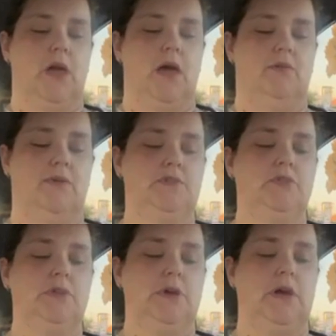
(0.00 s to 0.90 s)

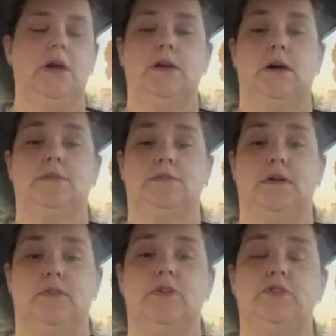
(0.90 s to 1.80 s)
eventually
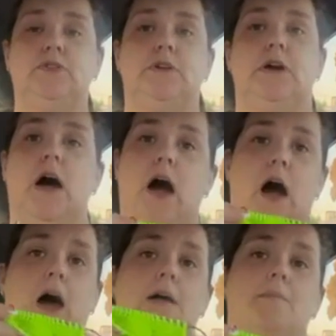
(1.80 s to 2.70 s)

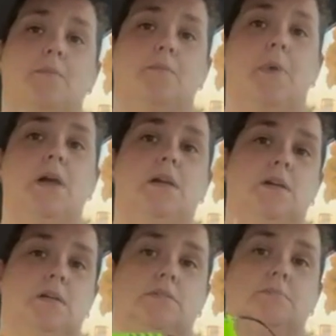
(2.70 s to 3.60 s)

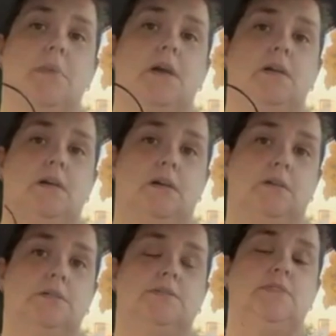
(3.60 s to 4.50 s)
my
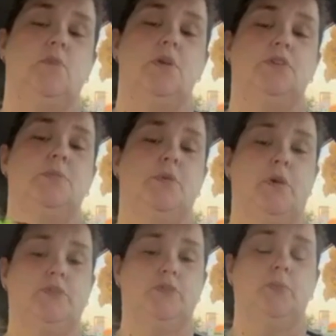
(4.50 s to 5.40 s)
illness is going to
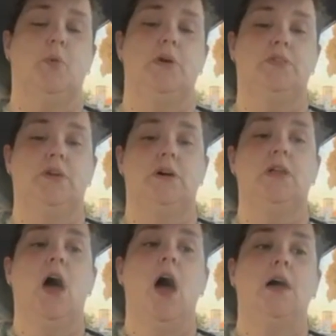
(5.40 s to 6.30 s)
progress to the point that,
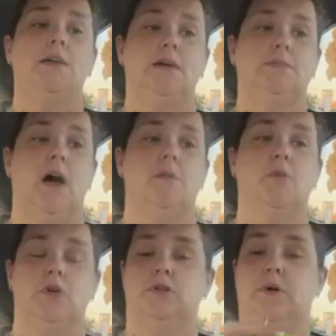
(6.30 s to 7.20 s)
yes, I'm
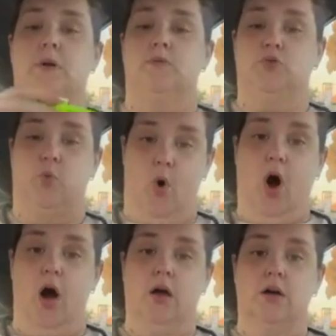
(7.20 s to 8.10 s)
going to be able to
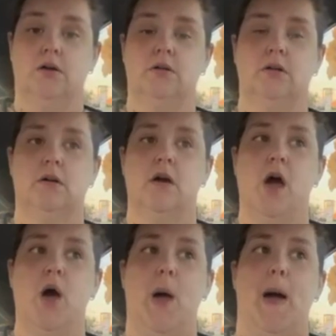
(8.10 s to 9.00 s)
walk,
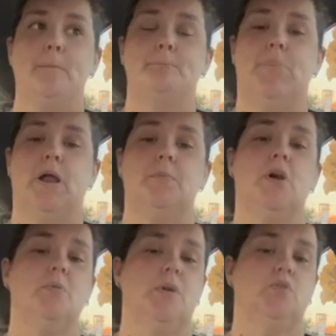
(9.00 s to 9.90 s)
but I'm
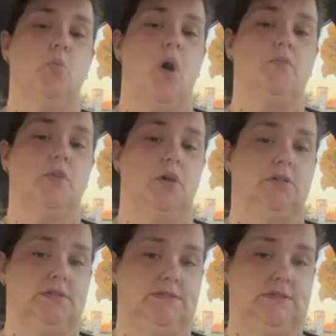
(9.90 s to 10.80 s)
not going to be able to walk for
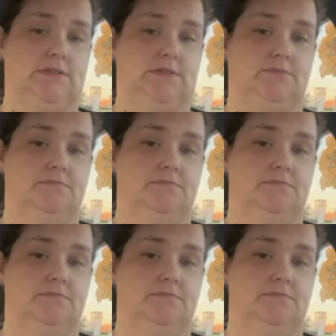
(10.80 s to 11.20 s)
long distance